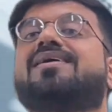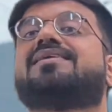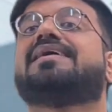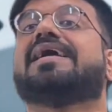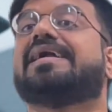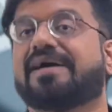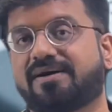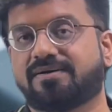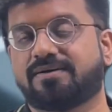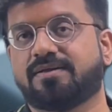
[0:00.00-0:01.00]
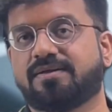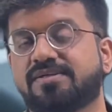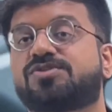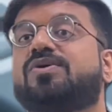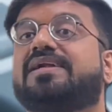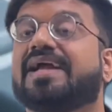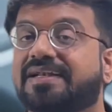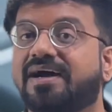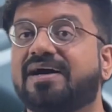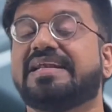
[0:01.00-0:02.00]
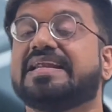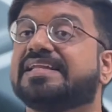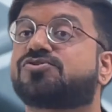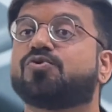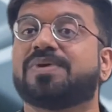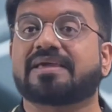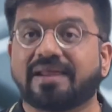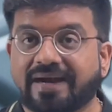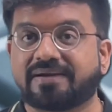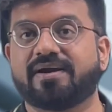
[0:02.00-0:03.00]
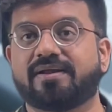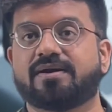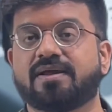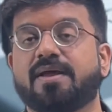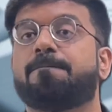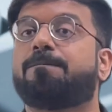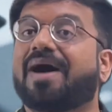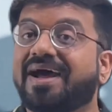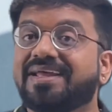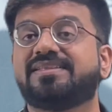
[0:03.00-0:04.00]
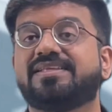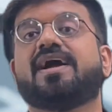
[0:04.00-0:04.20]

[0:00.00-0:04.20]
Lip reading: the data. So data needs to be collected by the